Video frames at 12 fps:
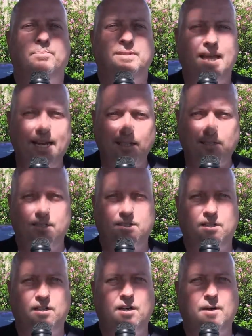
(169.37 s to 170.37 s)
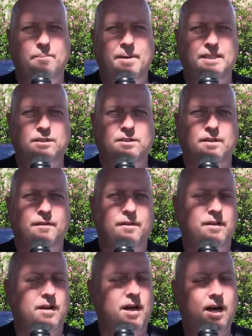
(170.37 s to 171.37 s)
take us into the cup match
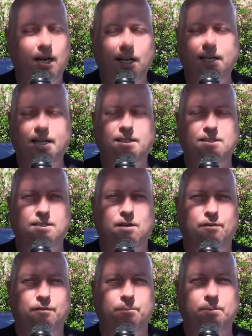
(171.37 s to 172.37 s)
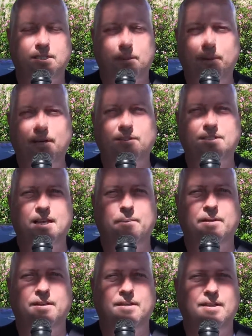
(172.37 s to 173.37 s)
holiday itself, Mr. Beres
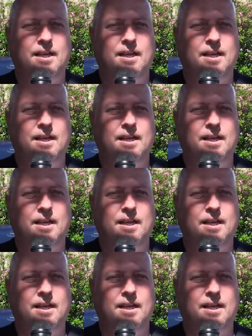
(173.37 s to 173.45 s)
Hammond.